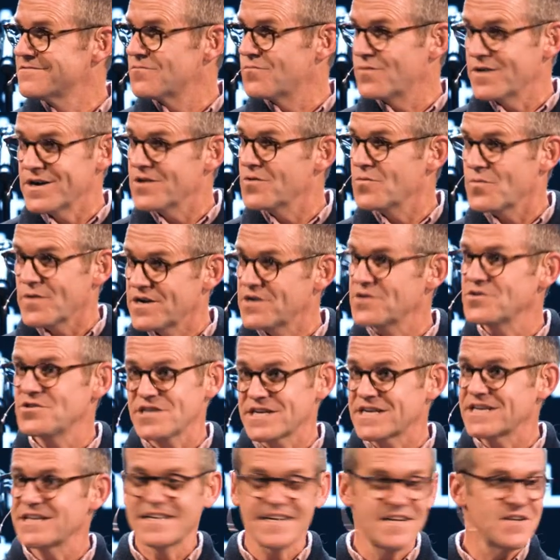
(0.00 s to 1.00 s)
Winner, winner,
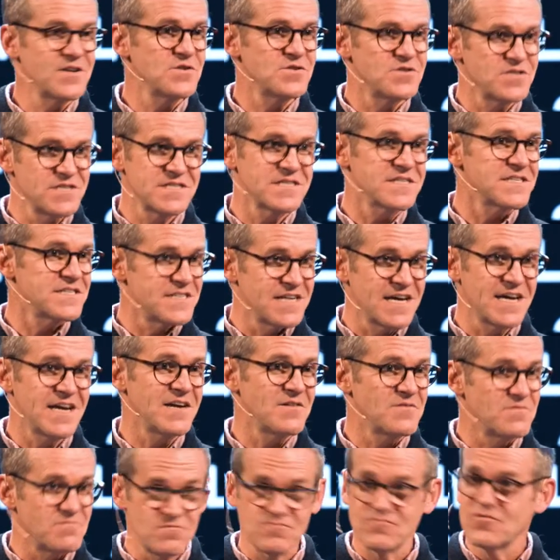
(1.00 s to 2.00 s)
chicken dinner, Jesus
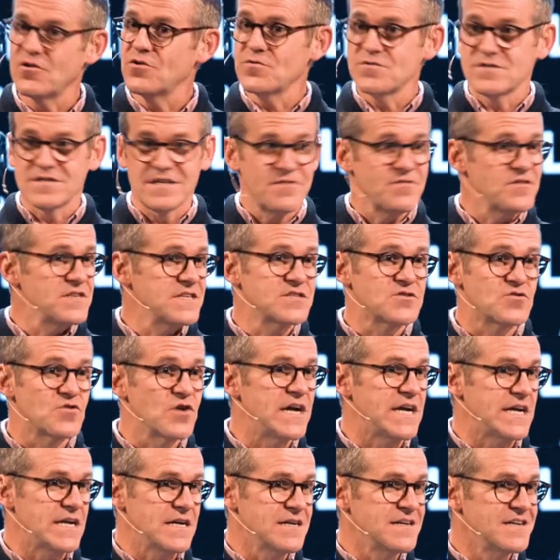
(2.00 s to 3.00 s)
died and rose and everything's
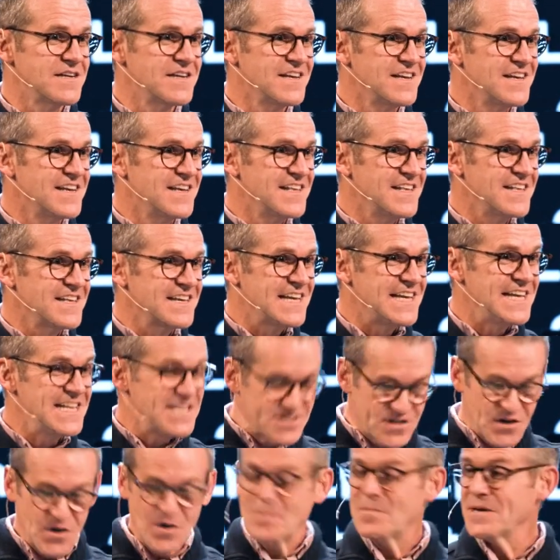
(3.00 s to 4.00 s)
great.
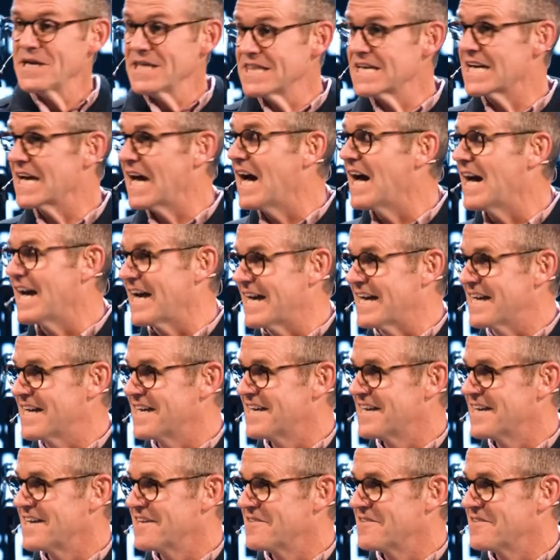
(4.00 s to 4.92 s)
He's going to be the guy.